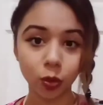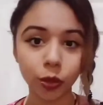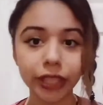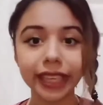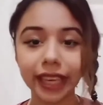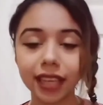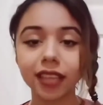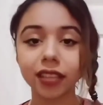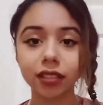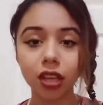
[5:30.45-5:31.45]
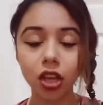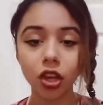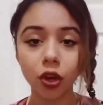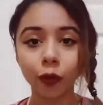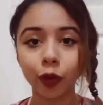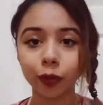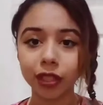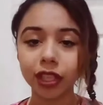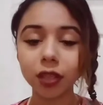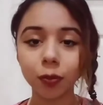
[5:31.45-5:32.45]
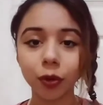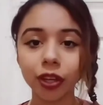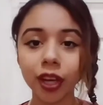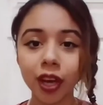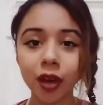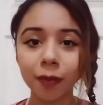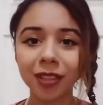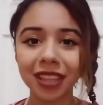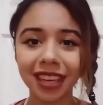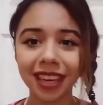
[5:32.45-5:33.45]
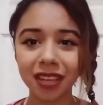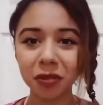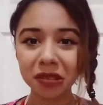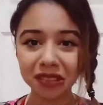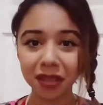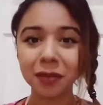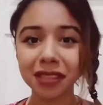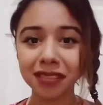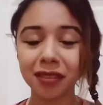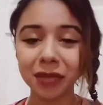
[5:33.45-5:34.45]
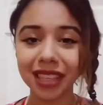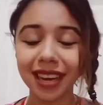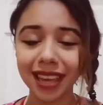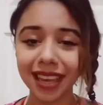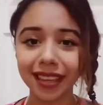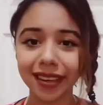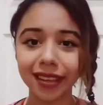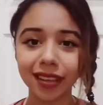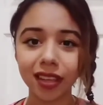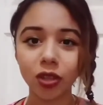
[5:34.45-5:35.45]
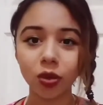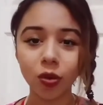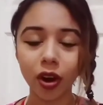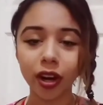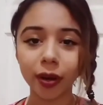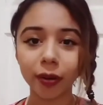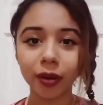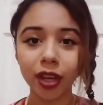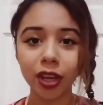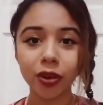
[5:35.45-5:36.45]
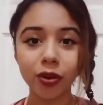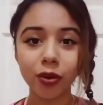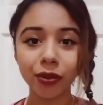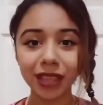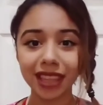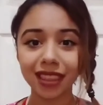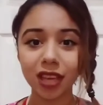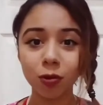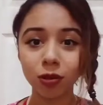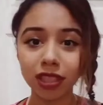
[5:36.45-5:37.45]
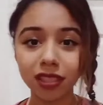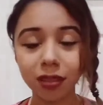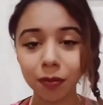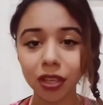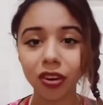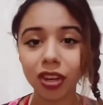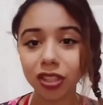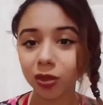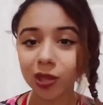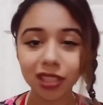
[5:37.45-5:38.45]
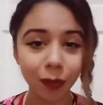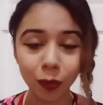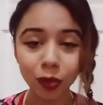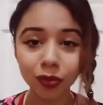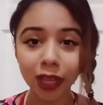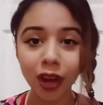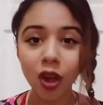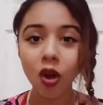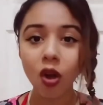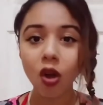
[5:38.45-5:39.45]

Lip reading: 3 kings from the chessboard. But then again, you summon something in. You don't know if that thing will disappear as soon as it moves it,